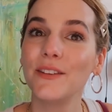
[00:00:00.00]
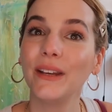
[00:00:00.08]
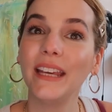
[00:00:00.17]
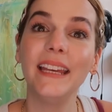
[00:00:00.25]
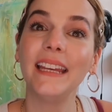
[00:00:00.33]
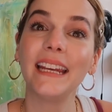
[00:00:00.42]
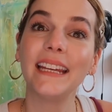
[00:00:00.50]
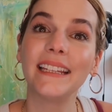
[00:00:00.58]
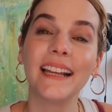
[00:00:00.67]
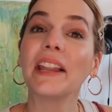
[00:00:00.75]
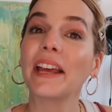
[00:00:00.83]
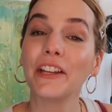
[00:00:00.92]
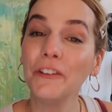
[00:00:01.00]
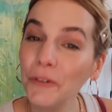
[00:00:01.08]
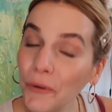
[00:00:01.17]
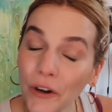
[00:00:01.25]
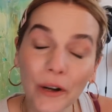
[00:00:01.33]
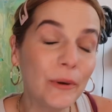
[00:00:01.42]
to eating like a
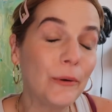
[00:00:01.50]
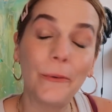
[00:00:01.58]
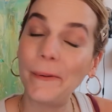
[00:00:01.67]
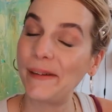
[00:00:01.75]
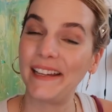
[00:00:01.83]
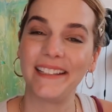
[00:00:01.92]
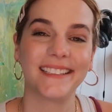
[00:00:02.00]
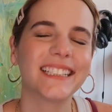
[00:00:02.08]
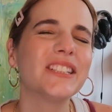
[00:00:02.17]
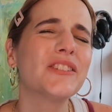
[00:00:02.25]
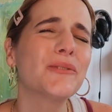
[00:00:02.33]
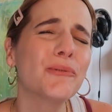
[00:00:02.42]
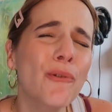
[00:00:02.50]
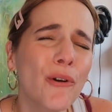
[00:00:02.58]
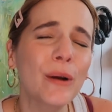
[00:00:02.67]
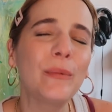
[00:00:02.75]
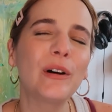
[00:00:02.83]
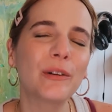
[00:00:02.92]
normal woman, like a
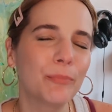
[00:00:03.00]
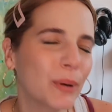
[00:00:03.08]
normal